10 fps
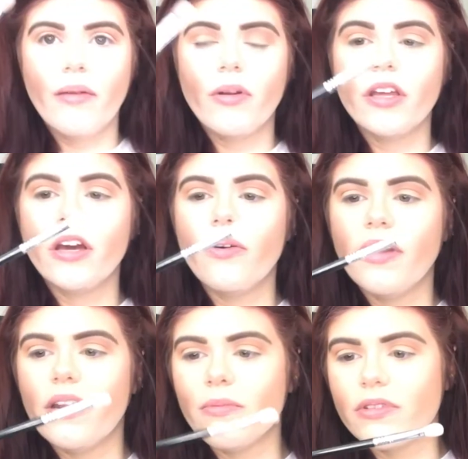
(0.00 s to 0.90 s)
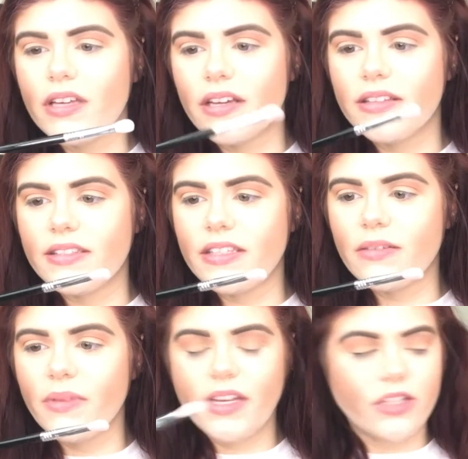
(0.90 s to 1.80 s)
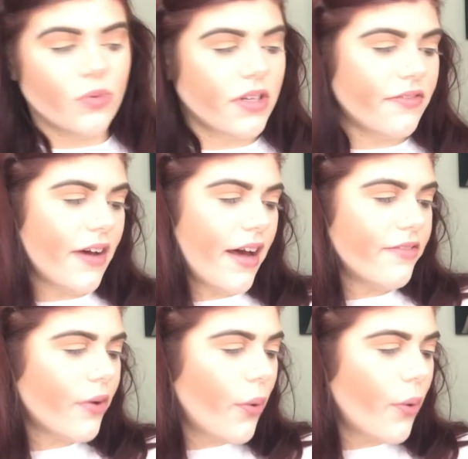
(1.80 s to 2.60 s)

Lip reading: going to go in, I'm going to take the Sigma E25,